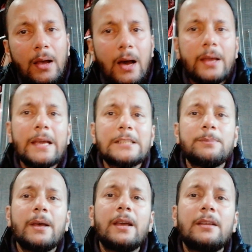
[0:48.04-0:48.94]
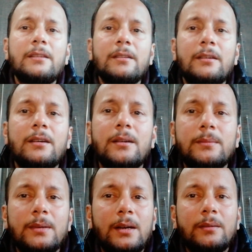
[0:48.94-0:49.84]
I expect uh,
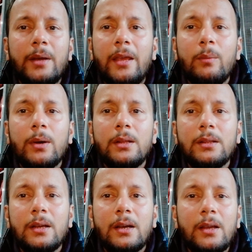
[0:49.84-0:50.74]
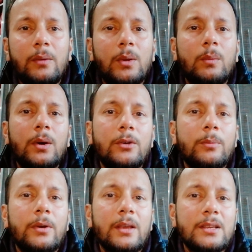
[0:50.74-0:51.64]
uh, he will uh, he will want to
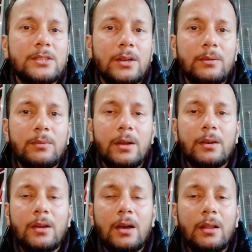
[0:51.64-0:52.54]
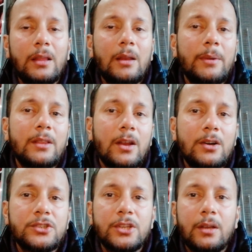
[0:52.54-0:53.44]
bring his children Lilibet and
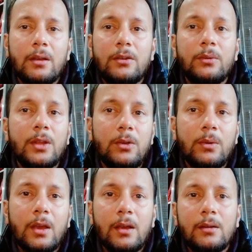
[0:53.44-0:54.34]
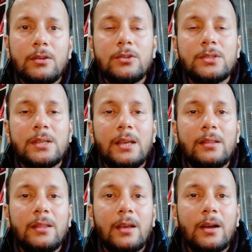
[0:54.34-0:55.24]
Archie to the UK to see
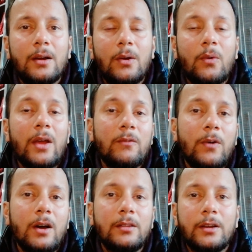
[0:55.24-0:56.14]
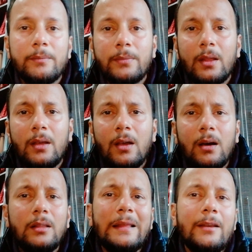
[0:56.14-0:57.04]
their grandfather.
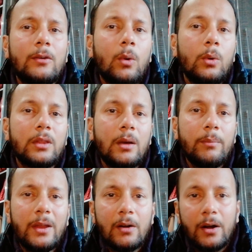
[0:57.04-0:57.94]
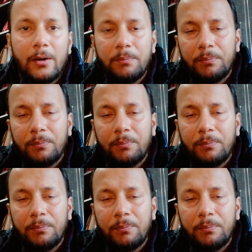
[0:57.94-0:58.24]
Lynn told the Mirror.